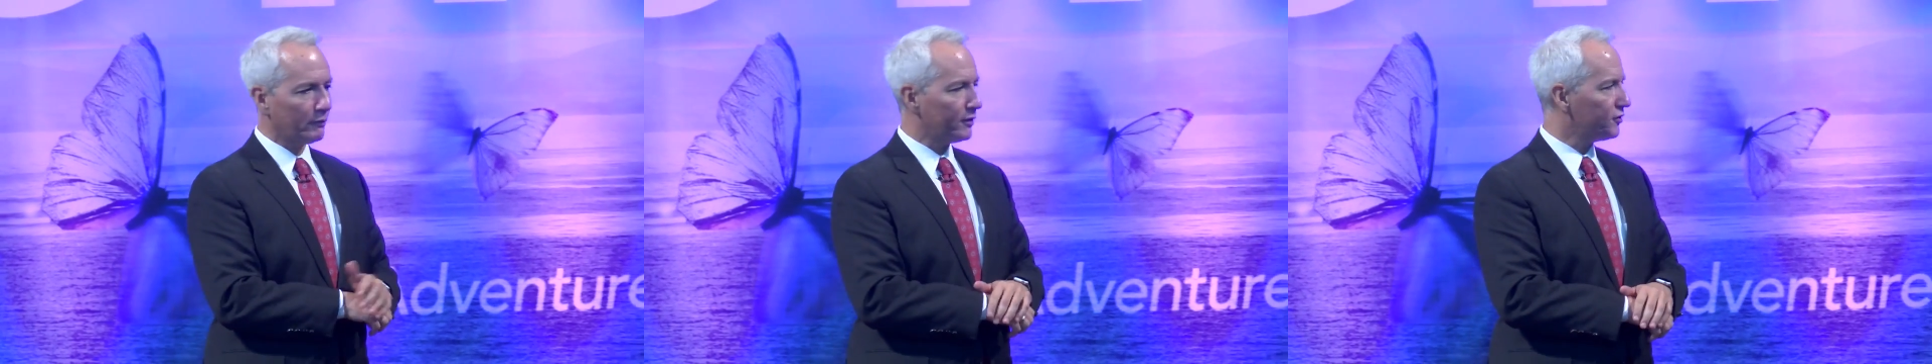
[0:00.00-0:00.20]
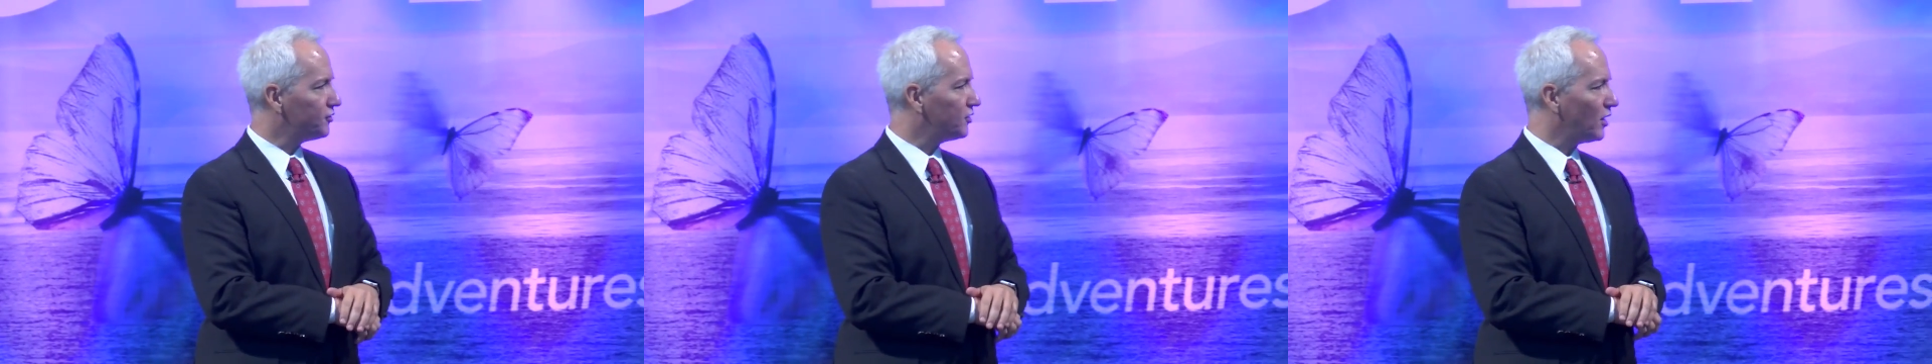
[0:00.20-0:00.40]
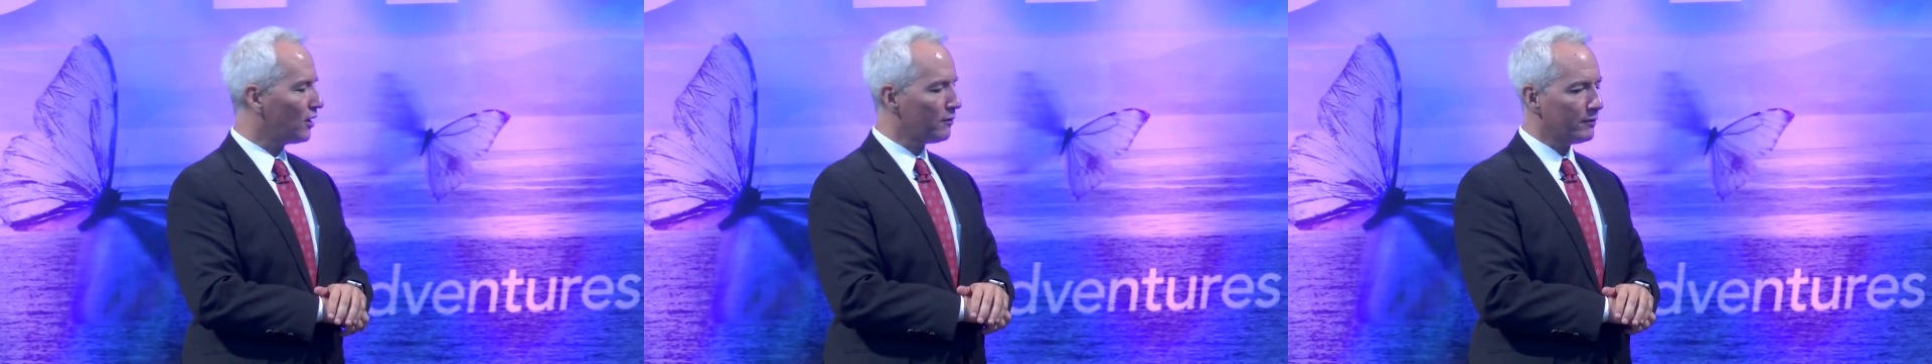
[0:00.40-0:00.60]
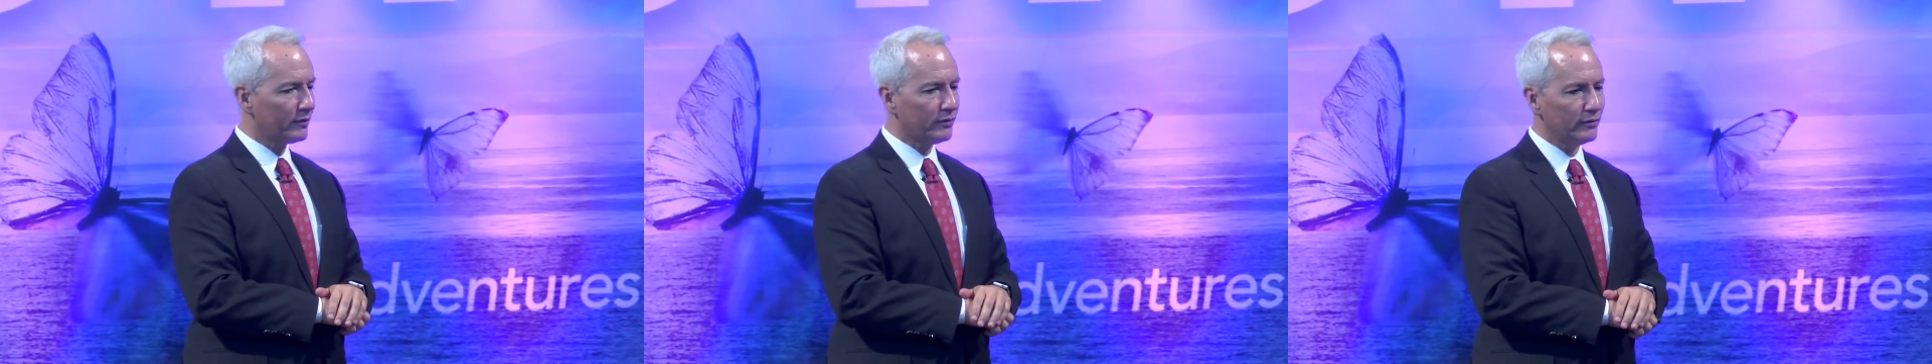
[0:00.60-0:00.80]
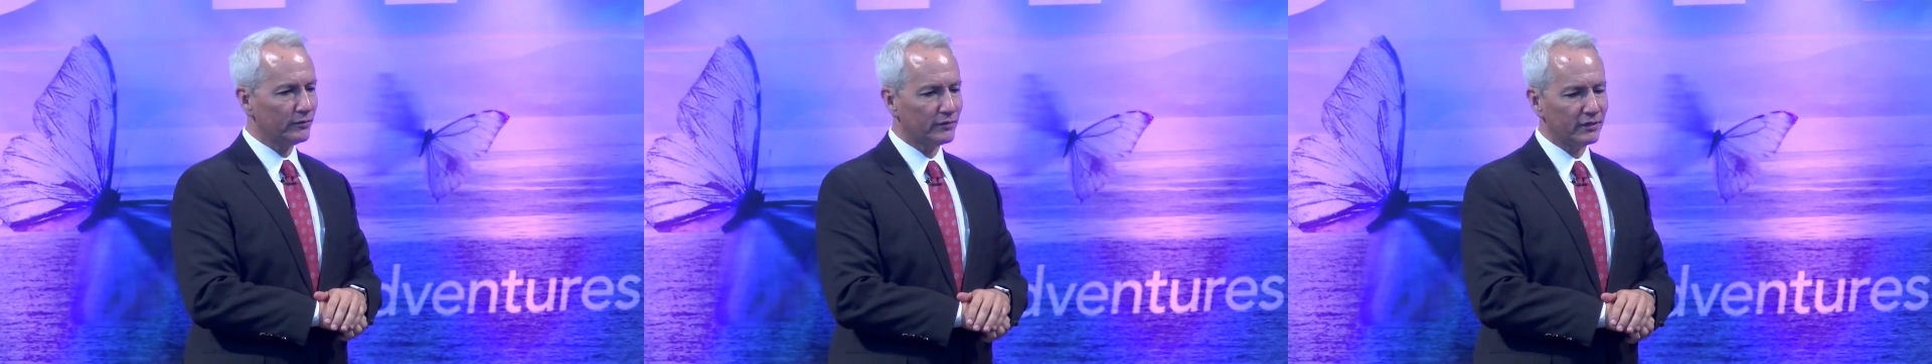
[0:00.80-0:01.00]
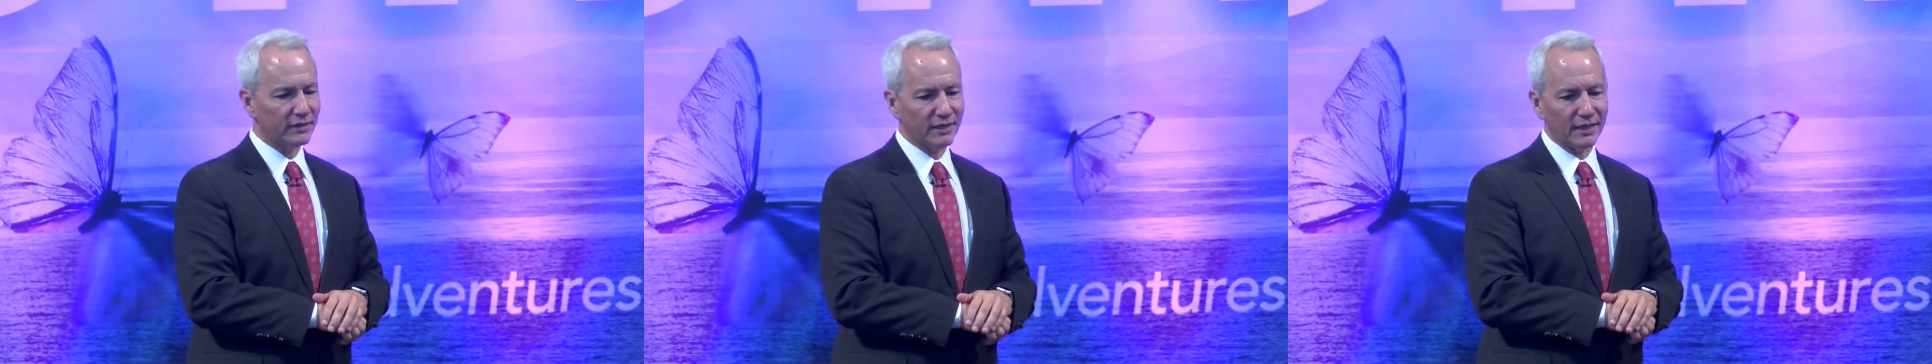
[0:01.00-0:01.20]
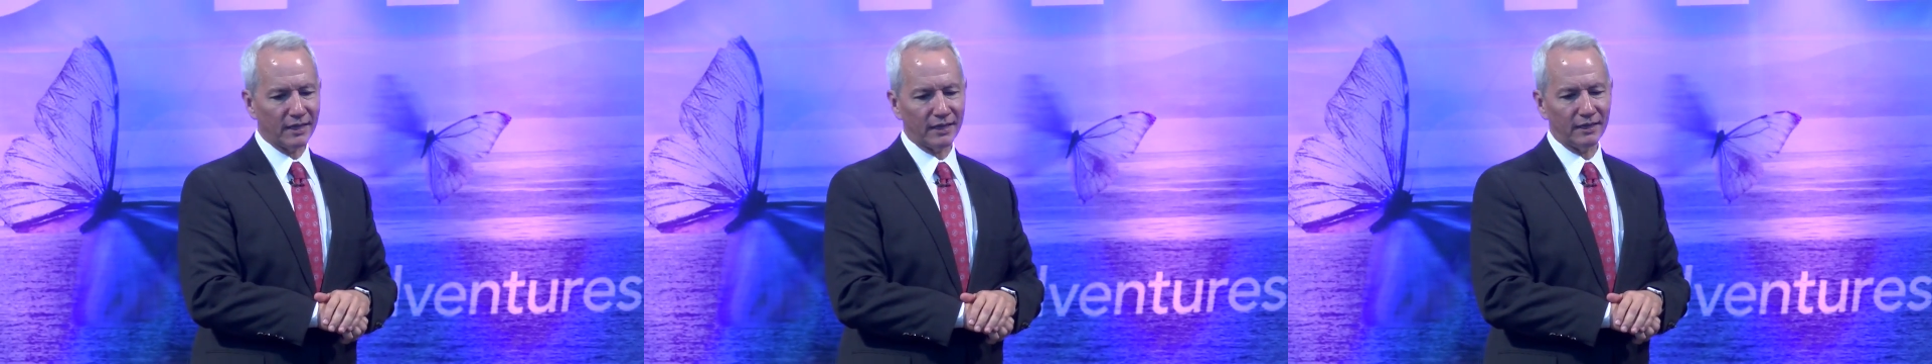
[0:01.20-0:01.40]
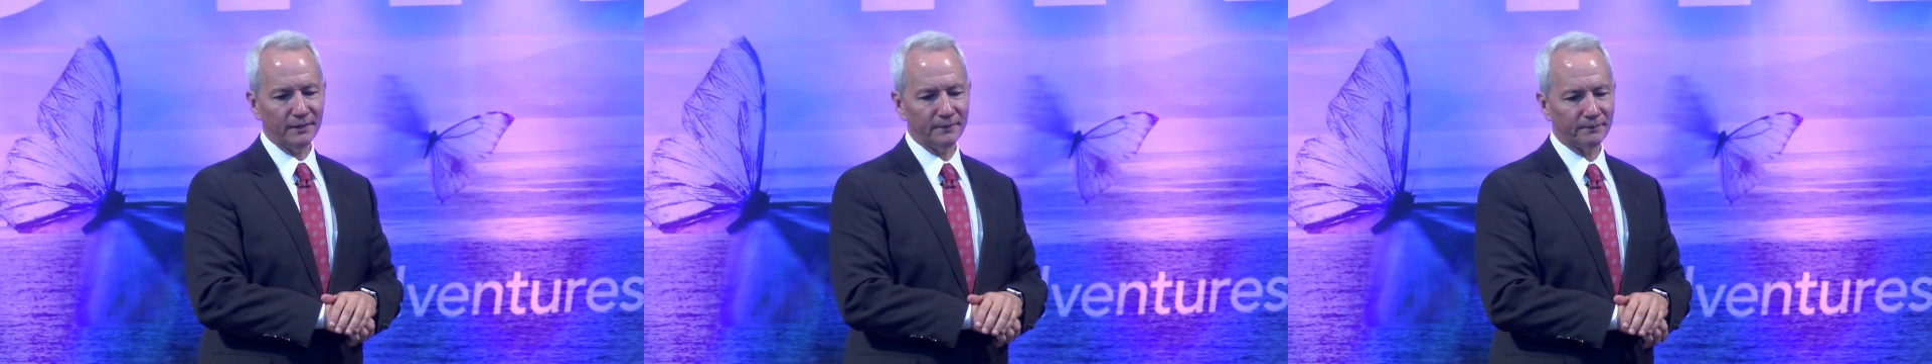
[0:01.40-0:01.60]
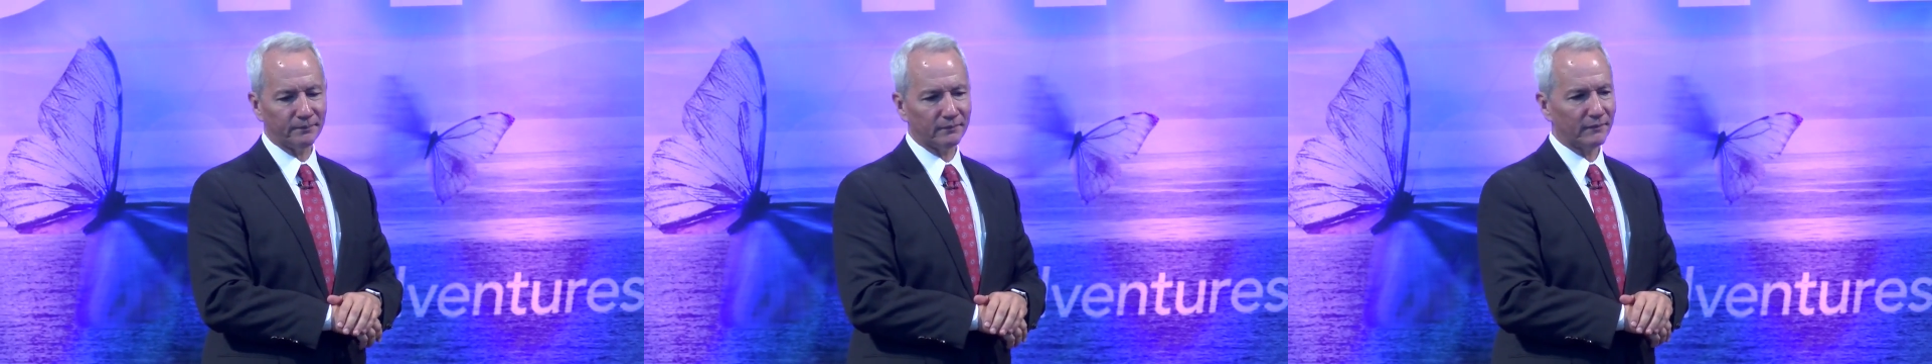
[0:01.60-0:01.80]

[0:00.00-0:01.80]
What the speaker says: I want to share with you today.